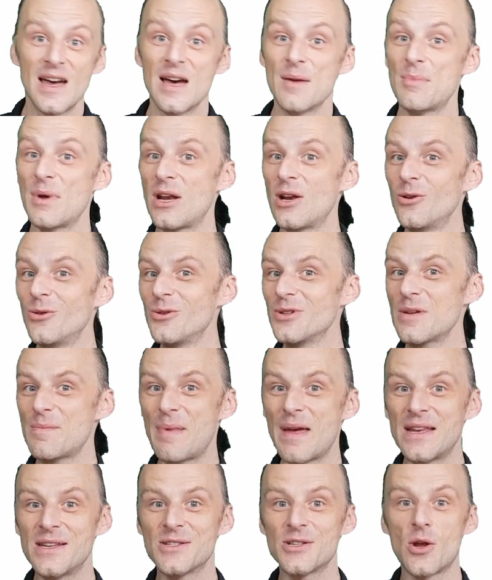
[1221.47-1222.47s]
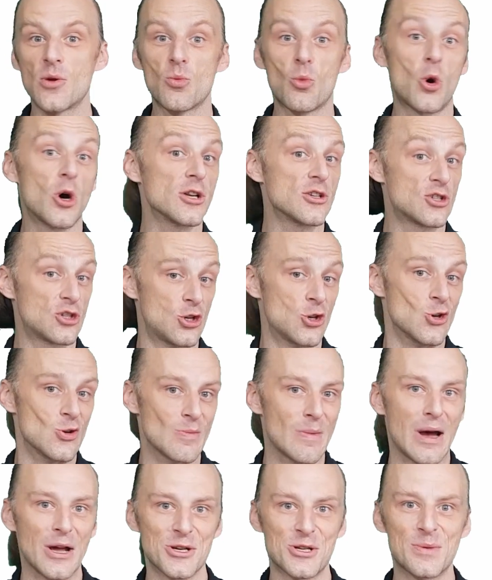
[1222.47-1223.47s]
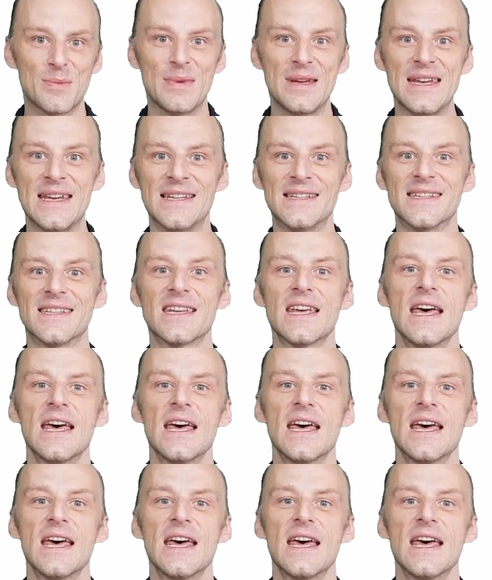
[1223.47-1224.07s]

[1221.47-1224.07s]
but it all depends on what too much means.